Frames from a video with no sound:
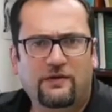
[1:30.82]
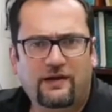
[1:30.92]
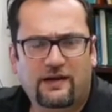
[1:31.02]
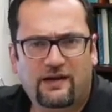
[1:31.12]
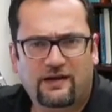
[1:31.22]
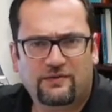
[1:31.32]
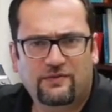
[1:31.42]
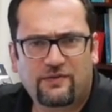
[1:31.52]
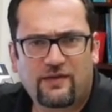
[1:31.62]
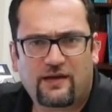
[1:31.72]
you cannot
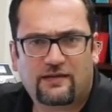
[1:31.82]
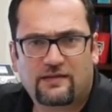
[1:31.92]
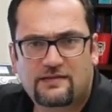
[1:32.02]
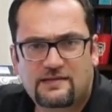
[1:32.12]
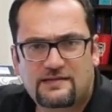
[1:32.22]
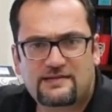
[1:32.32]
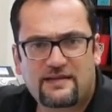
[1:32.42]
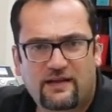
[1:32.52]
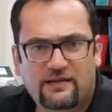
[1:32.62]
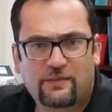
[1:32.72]
do that. This is
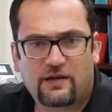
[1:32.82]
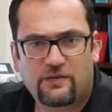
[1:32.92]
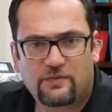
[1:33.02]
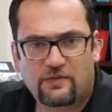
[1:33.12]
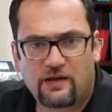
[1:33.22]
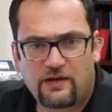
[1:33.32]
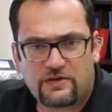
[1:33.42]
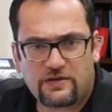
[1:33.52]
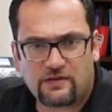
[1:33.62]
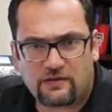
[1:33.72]
data
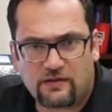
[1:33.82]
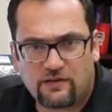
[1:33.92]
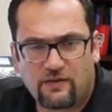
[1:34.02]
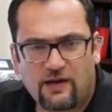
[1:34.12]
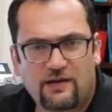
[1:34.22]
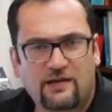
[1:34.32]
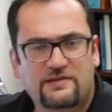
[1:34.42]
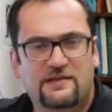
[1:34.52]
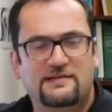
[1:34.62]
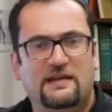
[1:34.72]
manipulation. You
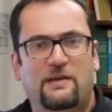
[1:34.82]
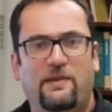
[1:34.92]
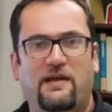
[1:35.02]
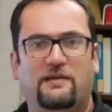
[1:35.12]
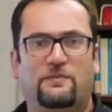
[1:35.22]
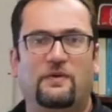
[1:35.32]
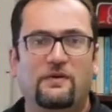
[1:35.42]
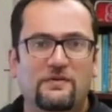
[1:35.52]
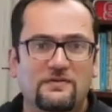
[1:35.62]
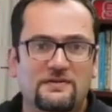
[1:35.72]
cannot just eliminate
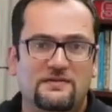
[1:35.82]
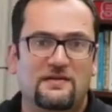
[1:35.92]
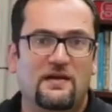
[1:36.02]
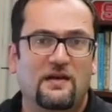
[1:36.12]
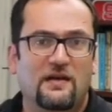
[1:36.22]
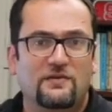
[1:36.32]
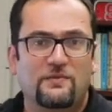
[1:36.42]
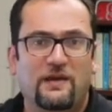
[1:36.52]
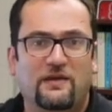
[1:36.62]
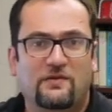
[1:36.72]
points
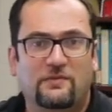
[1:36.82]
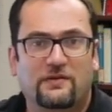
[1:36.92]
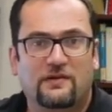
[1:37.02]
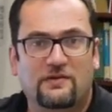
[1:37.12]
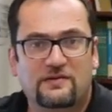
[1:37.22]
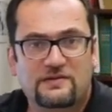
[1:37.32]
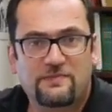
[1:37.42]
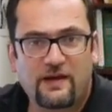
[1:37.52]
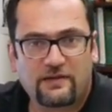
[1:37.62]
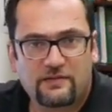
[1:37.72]
to make your model looks
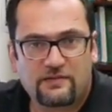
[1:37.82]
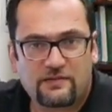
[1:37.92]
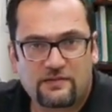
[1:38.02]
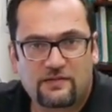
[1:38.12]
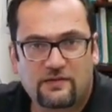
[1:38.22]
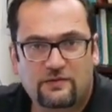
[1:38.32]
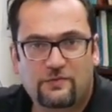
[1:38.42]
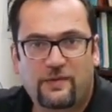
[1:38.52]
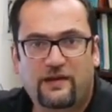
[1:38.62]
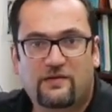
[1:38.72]
better or
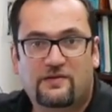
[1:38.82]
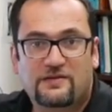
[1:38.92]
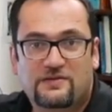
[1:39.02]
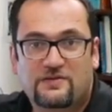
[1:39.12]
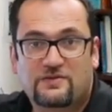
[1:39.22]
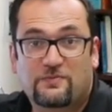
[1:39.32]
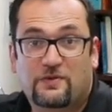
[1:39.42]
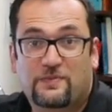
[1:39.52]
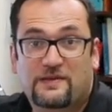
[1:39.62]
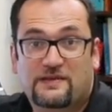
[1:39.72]
to make your research
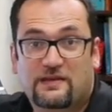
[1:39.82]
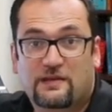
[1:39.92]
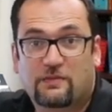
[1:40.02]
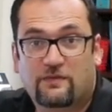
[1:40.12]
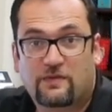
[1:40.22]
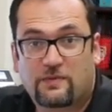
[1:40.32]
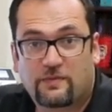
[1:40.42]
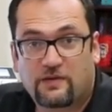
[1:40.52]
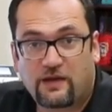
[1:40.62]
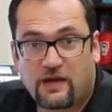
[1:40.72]
more presentable for
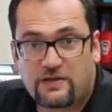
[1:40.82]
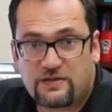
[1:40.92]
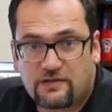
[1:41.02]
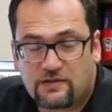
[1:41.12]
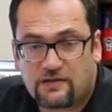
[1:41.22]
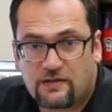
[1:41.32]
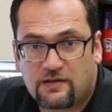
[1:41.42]
publication.